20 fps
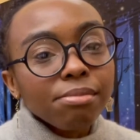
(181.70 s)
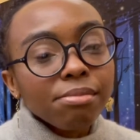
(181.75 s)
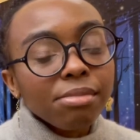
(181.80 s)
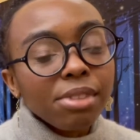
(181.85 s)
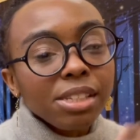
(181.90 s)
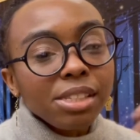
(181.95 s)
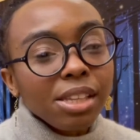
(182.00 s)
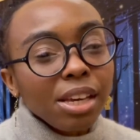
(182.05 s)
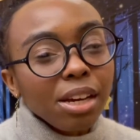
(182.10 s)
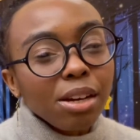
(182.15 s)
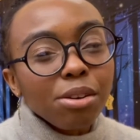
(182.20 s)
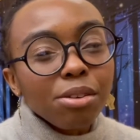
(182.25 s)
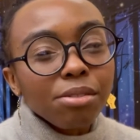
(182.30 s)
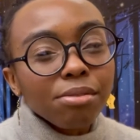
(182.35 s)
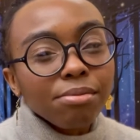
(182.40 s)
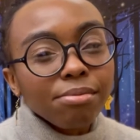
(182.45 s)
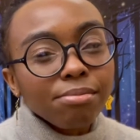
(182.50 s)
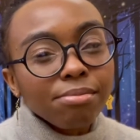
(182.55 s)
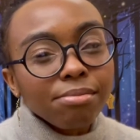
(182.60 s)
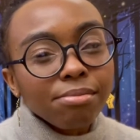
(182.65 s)
this like
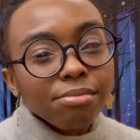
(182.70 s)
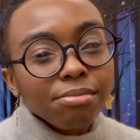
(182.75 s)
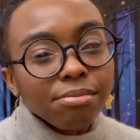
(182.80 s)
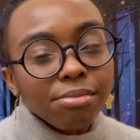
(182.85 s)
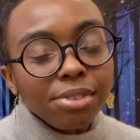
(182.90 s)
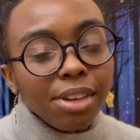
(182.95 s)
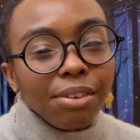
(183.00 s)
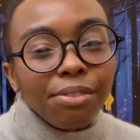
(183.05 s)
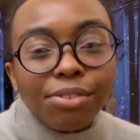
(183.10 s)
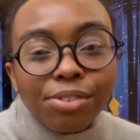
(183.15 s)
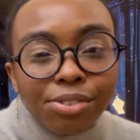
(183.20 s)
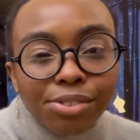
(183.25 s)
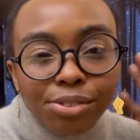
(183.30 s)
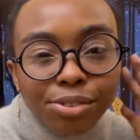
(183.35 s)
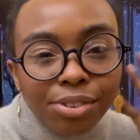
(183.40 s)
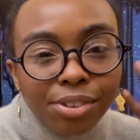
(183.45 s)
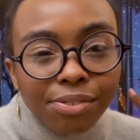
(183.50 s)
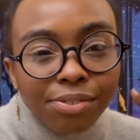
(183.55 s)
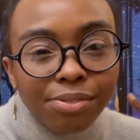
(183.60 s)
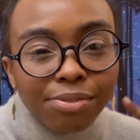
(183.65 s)
devil
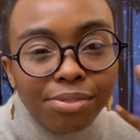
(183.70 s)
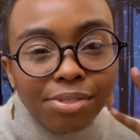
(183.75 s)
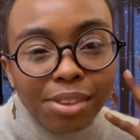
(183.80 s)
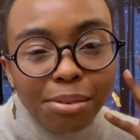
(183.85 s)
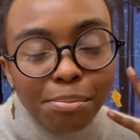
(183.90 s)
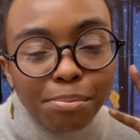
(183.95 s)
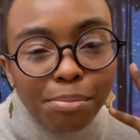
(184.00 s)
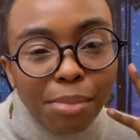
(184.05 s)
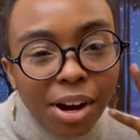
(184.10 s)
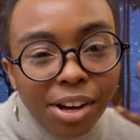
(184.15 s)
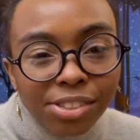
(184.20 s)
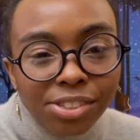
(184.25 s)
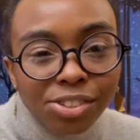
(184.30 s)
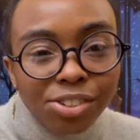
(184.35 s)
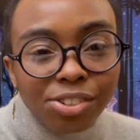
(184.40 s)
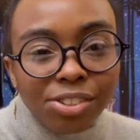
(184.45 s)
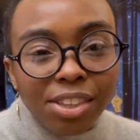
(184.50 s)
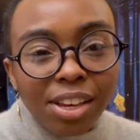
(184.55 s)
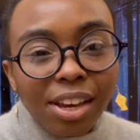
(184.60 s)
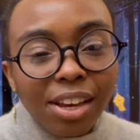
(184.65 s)
sort of
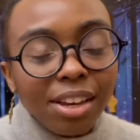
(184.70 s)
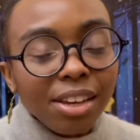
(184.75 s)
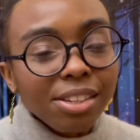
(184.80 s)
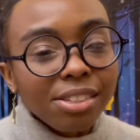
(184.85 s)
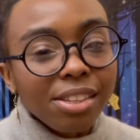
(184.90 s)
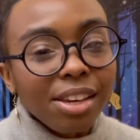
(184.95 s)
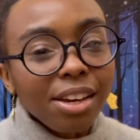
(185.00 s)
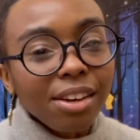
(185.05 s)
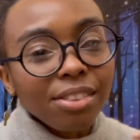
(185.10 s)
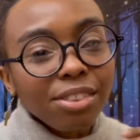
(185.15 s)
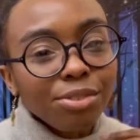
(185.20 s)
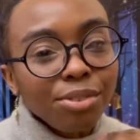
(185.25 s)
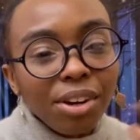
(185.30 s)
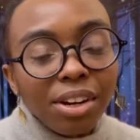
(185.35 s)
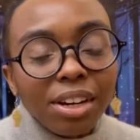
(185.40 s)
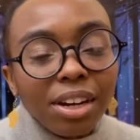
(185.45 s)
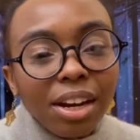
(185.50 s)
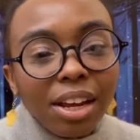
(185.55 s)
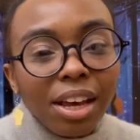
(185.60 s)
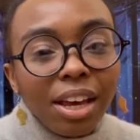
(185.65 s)
monster thing is like
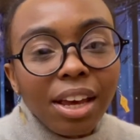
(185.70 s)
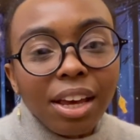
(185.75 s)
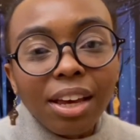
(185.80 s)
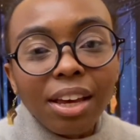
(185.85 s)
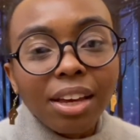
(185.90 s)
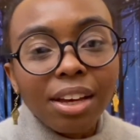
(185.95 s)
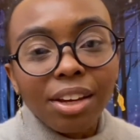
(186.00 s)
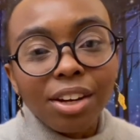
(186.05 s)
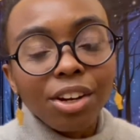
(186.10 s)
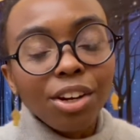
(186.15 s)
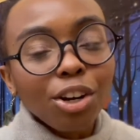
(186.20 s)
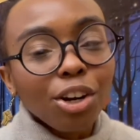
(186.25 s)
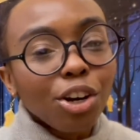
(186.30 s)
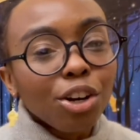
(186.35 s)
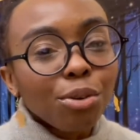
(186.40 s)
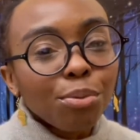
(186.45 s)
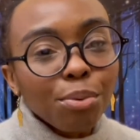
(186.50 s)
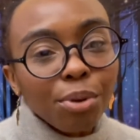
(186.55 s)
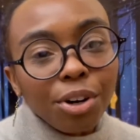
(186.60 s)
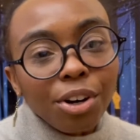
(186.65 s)
threatening
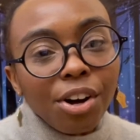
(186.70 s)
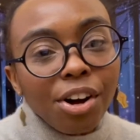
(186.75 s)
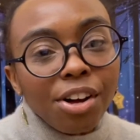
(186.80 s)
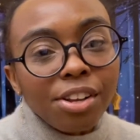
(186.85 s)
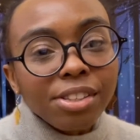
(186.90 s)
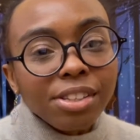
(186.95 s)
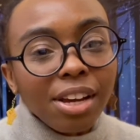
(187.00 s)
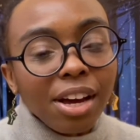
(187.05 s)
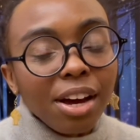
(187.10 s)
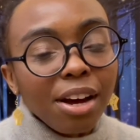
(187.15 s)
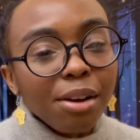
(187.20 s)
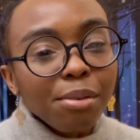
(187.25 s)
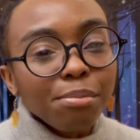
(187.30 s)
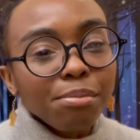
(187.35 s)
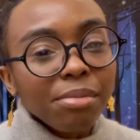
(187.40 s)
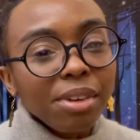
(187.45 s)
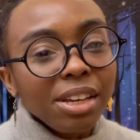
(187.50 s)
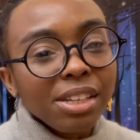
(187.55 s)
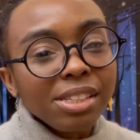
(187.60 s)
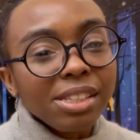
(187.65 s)
her world.
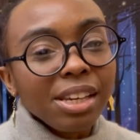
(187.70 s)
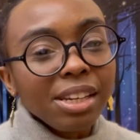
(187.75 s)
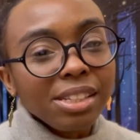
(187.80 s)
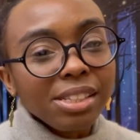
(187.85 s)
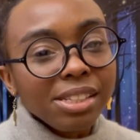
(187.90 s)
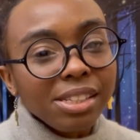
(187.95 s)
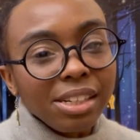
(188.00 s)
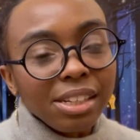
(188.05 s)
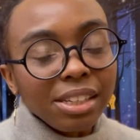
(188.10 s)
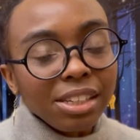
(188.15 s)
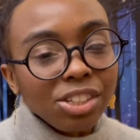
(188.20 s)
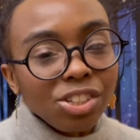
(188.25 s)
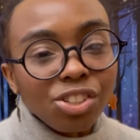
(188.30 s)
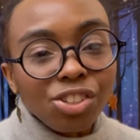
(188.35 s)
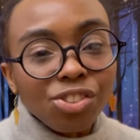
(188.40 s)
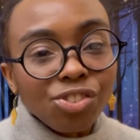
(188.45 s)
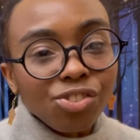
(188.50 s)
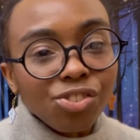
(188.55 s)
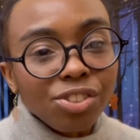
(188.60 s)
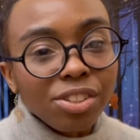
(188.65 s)
Um, it's like stealing
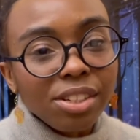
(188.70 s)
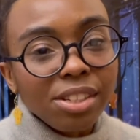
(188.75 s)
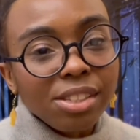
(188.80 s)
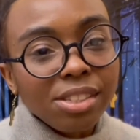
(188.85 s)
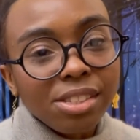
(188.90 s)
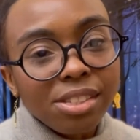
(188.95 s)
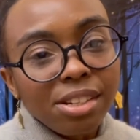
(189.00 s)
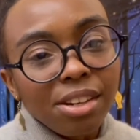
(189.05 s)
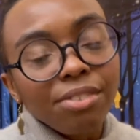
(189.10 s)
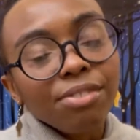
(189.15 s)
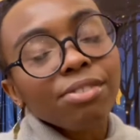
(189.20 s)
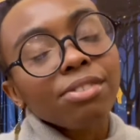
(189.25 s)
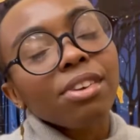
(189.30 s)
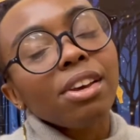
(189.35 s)
children and stuff.